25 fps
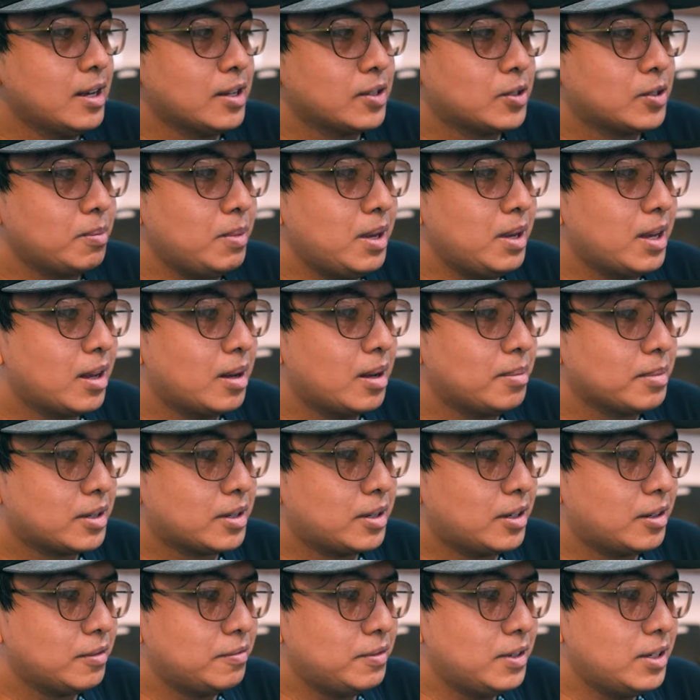So make
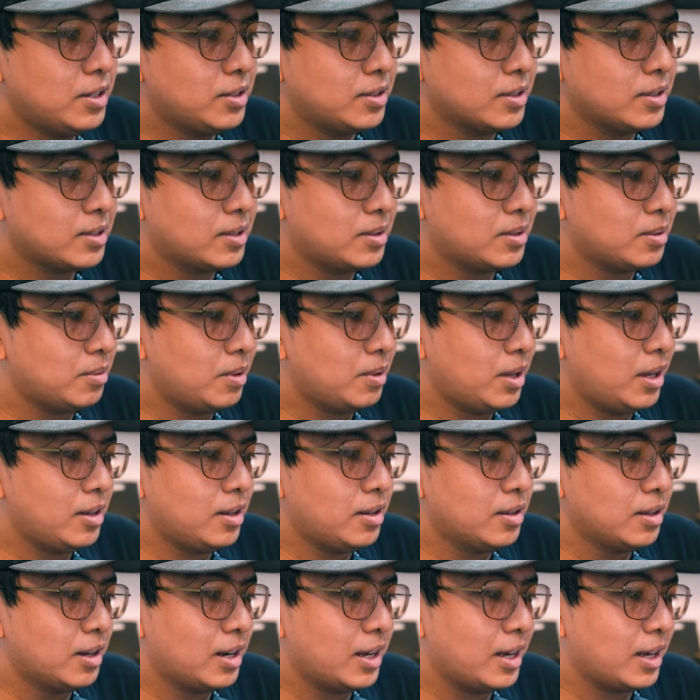coffee just the way
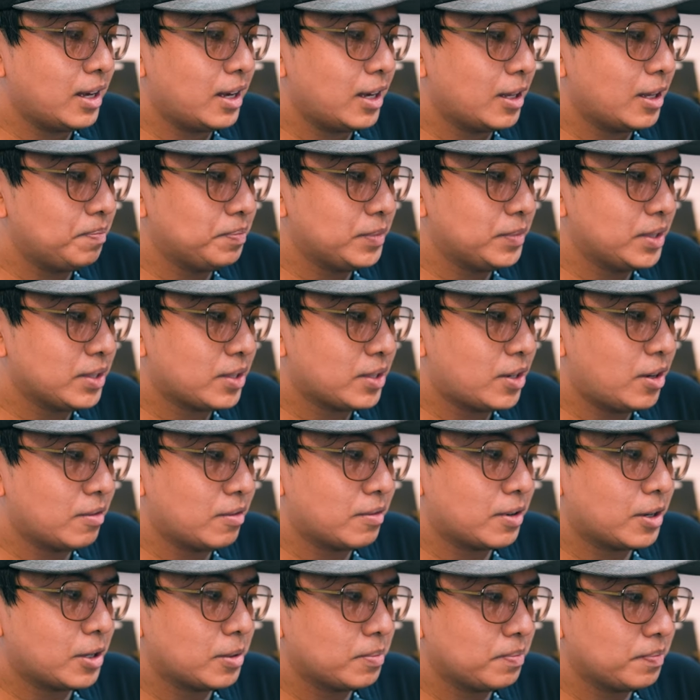you like it.
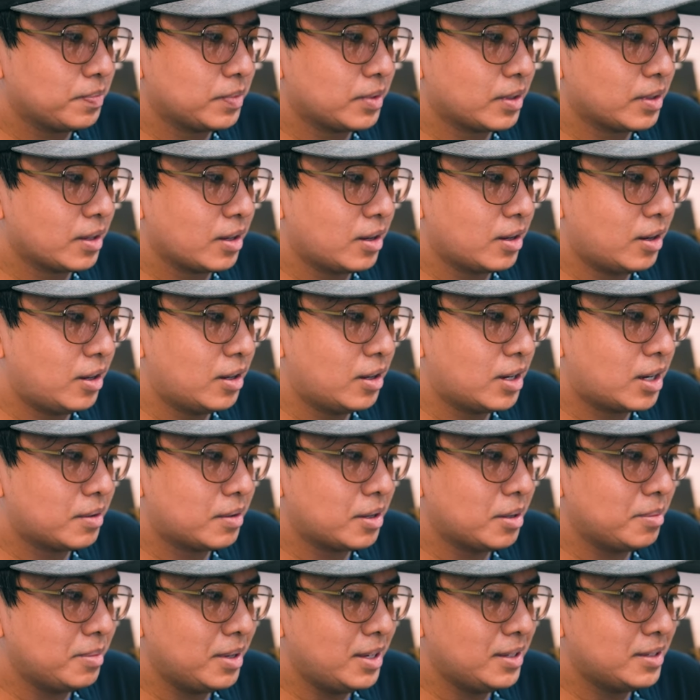Discover all
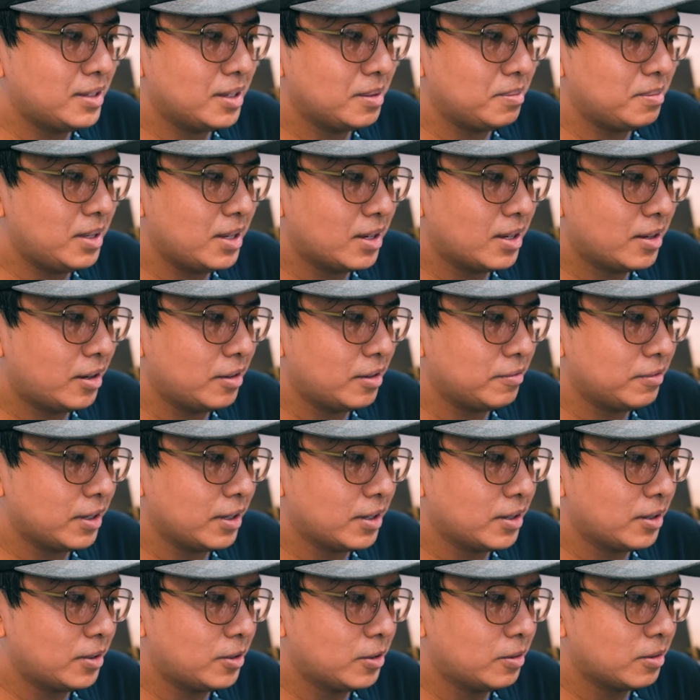our amazing B Coffee
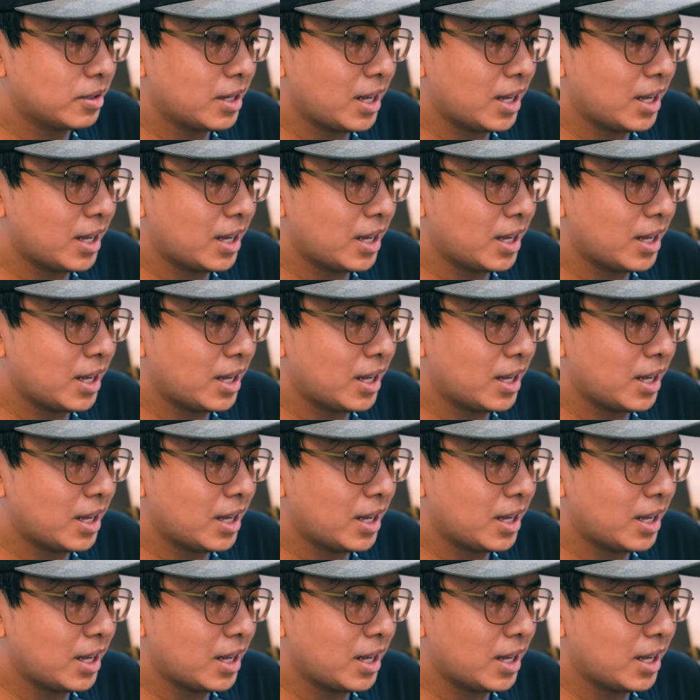Co.